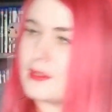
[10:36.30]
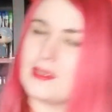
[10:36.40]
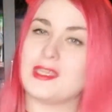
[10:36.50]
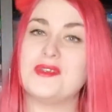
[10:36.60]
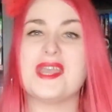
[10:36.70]

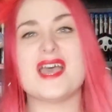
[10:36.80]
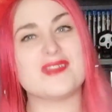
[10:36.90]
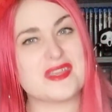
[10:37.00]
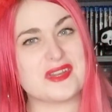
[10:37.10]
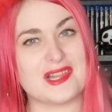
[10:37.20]
Here we have
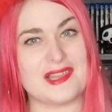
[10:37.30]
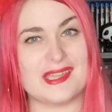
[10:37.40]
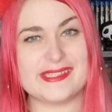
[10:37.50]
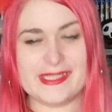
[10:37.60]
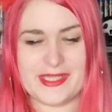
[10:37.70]
another
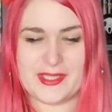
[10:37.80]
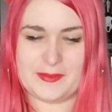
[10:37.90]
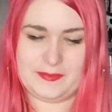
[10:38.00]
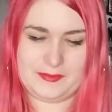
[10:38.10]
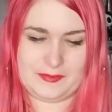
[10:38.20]
classic.
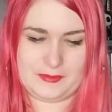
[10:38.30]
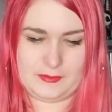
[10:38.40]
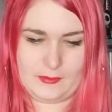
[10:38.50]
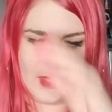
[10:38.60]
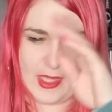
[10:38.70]

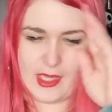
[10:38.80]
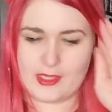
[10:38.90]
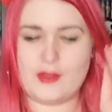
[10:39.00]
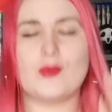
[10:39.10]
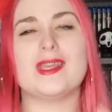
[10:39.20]

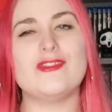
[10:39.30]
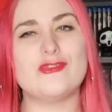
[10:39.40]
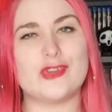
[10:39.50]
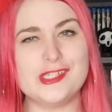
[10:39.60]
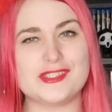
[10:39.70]
And when I
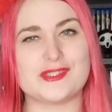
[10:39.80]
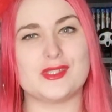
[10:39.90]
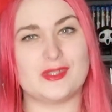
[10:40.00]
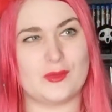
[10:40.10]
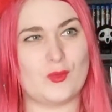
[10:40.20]
first
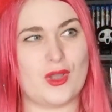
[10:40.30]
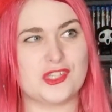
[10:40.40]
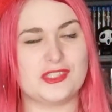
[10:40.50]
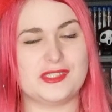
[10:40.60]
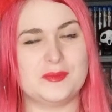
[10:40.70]

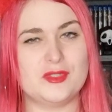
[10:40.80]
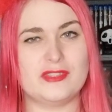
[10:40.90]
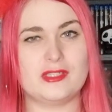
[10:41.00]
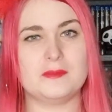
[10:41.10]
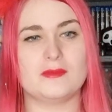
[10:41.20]
watched this
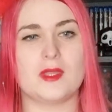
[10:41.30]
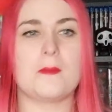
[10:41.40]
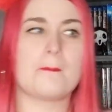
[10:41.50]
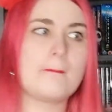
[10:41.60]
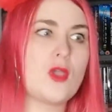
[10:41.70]
movie
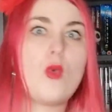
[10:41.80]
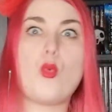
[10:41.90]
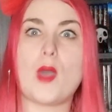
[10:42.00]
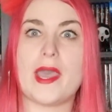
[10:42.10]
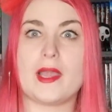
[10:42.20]

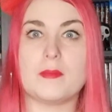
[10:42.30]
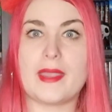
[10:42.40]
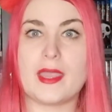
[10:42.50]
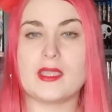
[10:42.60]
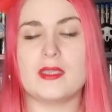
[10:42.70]
a while
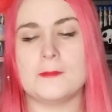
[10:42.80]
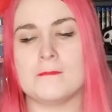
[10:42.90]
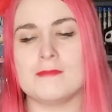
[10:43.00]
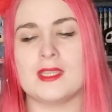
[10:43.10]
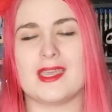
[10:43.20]
back,
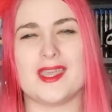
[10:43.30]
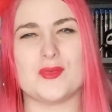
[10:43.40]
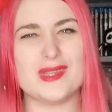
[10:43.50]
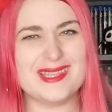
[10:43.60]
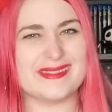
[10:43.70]
I
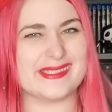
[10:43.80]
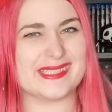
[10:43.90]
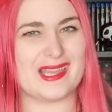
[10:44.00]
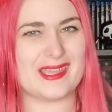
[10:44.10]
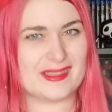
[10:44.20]
really
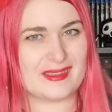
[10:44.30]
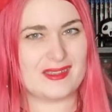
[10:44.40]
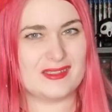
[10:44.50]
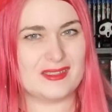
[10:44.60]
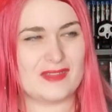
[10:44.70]
disliked it.
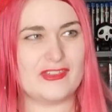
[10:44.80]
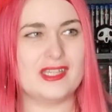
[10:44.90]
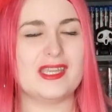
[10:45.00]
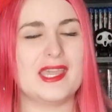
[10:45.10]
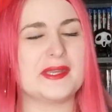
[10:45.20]
I find
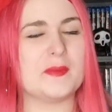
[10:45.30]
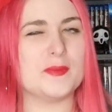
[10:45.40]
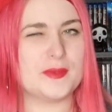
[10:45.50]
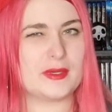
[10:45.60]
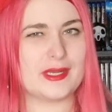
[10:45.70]
it kind of
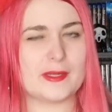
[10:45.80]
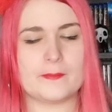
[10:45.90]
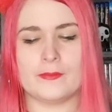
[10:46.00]
boring.